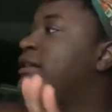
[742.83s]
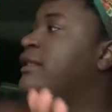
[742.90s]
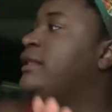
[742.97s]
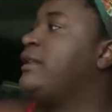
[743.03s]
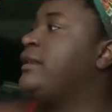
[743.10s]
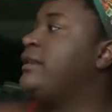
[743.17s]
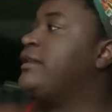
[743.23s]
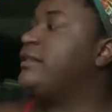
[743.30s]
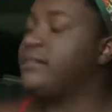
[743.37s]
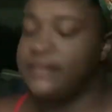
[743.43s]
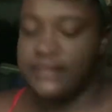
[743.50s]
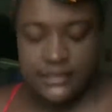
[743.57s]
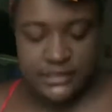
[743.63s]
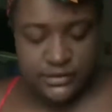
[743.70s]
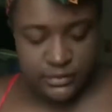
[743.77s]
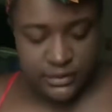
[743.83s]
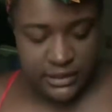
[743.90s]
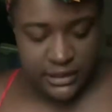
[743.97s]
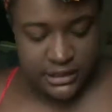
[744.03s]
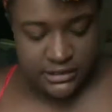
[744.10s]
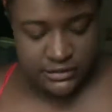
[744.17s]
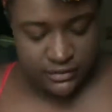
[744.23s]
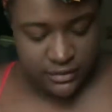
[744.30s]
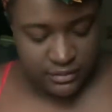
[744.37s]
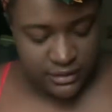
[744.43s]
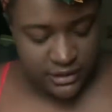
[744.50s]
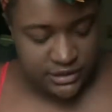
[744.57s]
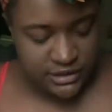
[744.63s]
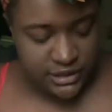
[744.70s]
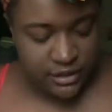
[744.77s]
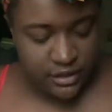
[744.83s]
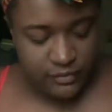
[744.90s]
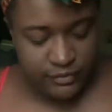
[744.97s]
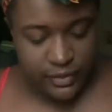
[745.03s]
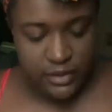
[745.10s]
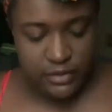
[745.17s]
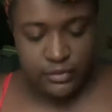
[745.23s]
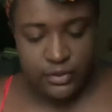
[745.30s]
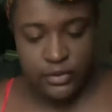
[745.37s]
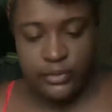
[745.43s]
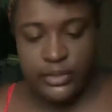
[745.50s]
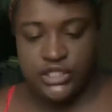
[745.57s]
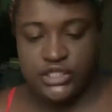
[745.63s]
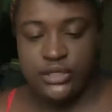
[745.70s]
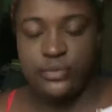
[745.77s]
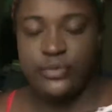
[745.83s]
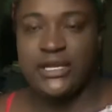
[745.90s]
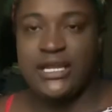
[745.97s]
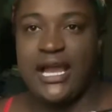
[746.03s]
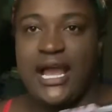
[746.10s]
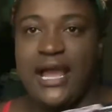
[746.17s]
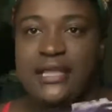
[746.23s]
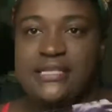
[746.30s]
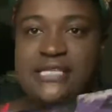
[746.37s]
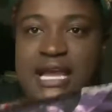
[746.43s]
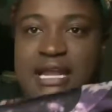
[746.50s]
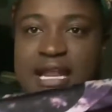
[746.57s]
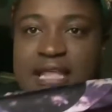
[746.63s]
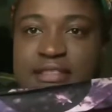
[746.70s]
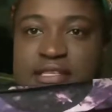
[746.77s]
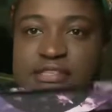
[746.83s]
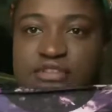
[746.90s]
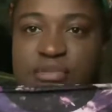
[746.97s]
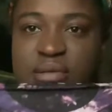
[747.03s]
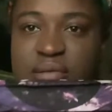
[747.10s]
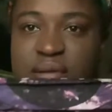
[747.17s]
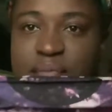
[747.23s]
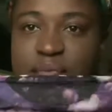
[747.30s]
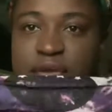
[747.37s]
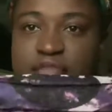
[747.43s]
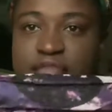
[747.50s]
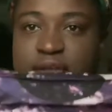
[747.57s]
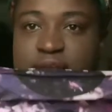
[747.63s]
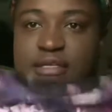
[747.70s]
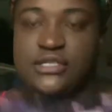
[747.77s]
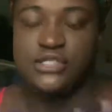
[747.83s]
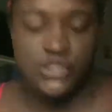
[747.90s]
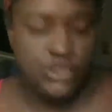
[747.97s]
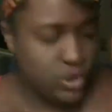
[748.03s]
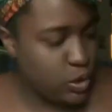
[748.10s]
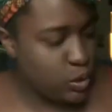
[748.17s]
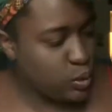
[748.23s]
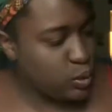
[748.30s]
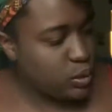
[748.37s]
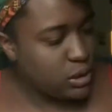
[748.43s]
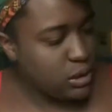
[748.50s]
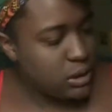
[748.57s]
then this one is from this year of Bonnaroo, which I tie-dyed these for me and my boyfriend, so